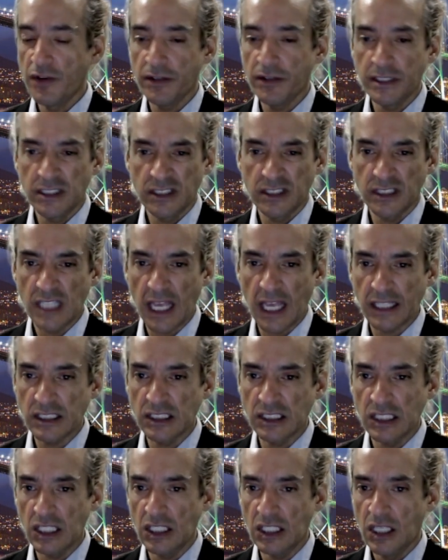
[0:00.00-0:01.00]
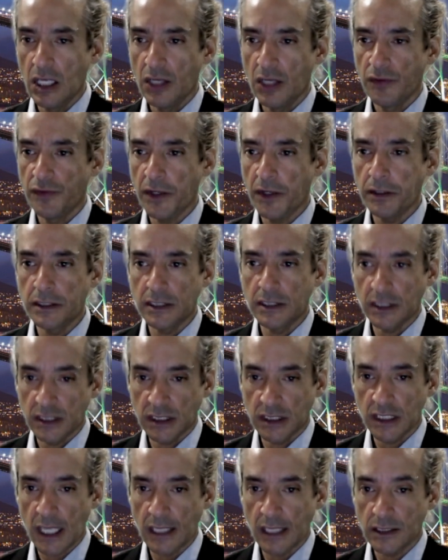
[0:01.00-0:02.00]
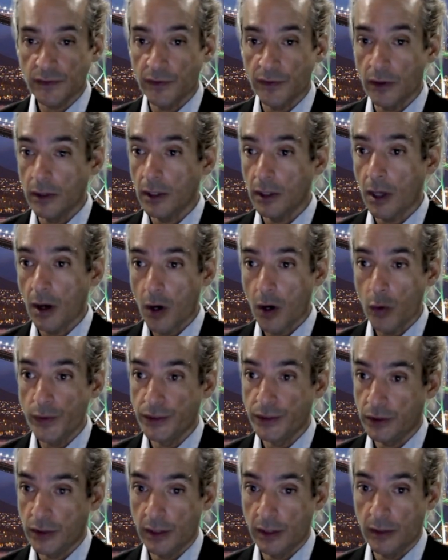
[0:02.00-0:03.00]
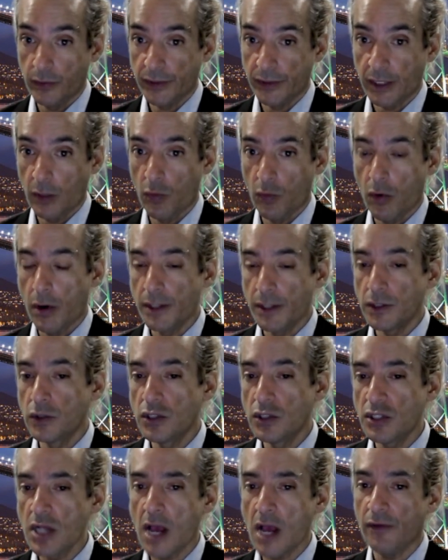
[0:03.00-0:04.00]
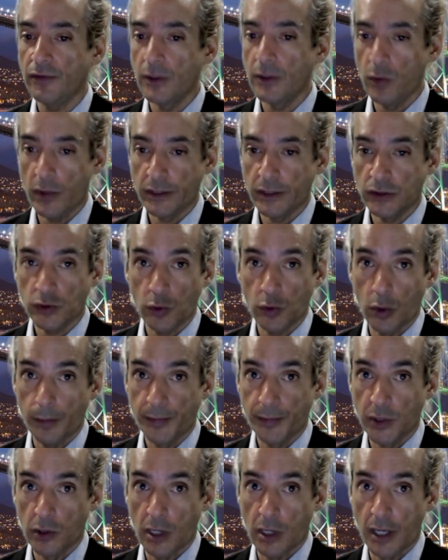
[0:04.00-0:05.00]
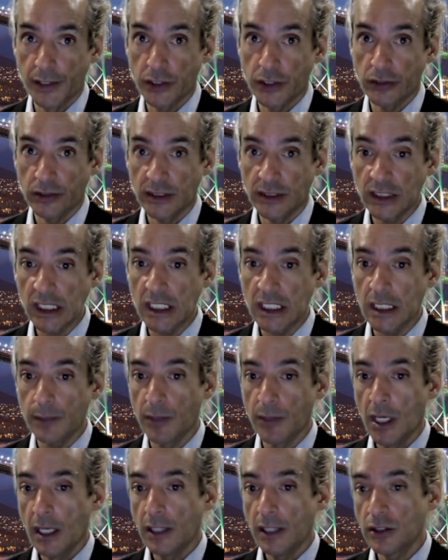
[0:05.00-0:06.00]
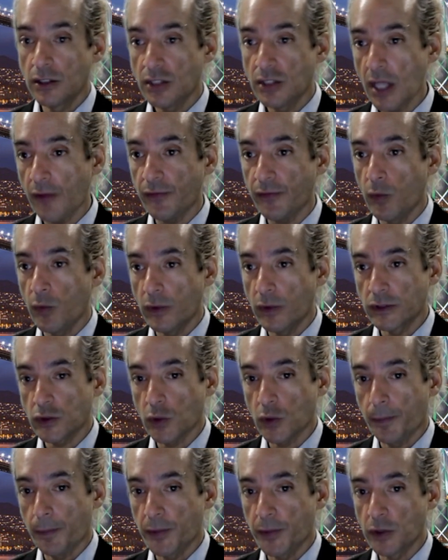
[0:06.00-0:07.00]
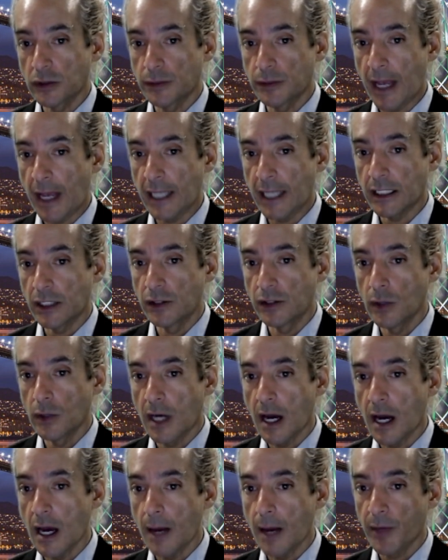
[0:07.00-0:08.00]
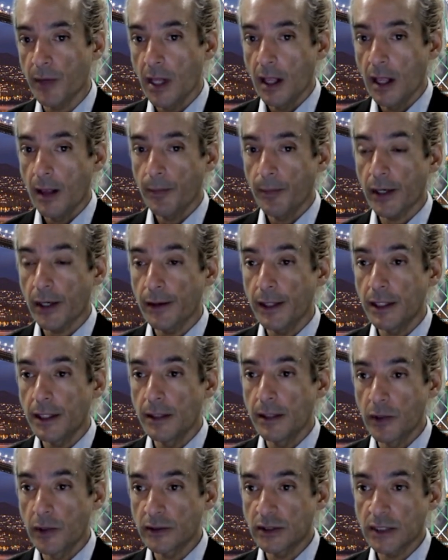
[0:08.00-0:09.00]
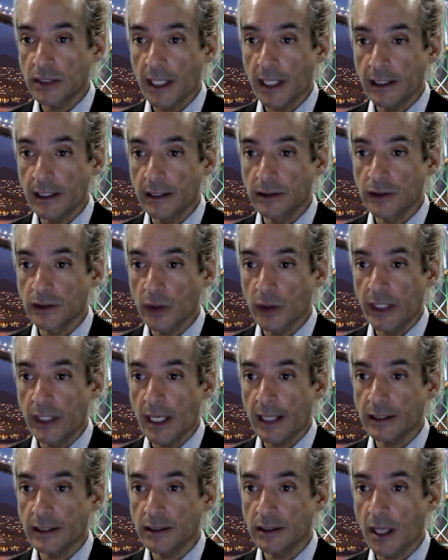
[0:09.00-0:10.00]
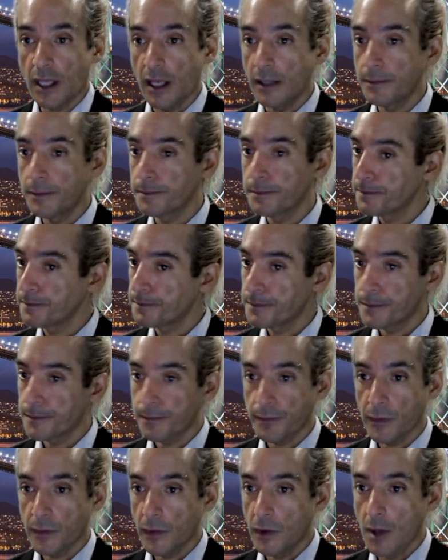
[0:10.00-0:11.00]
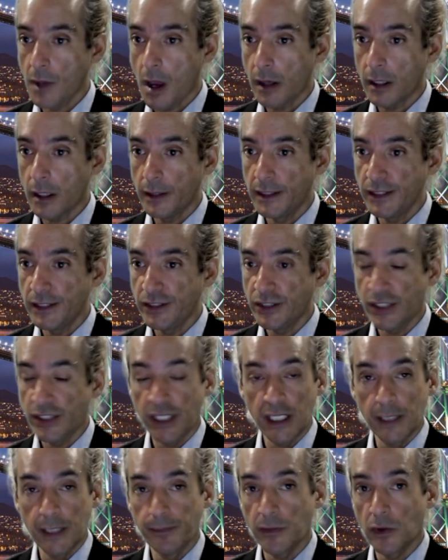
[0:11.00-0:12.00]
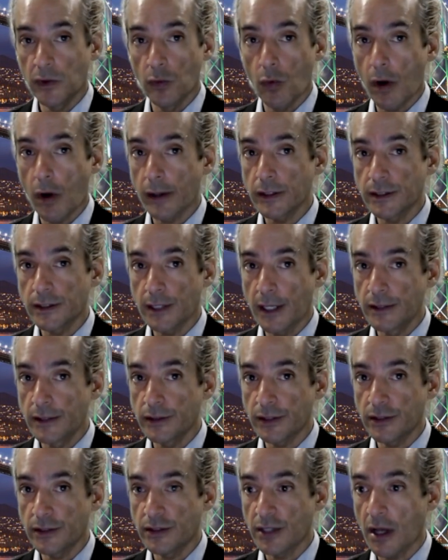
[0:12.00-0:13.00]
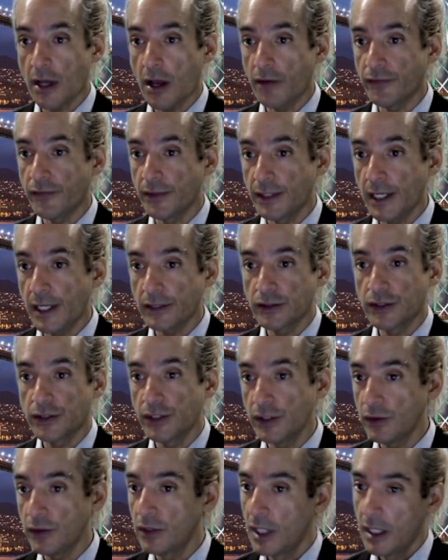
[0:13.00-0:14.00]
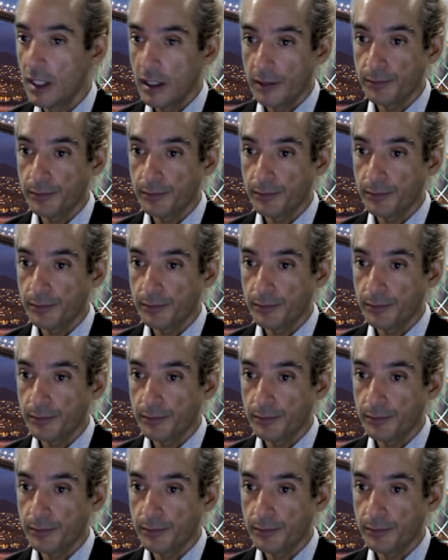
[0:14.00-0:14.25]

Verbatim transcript: very sexy, very successful, always good at what they want. You definitely want a Scorpio on your team. You definitely want Scorpios backing you up. But are they the most psychic zodiac sign? Not on this team. The water signs are tough. The next two,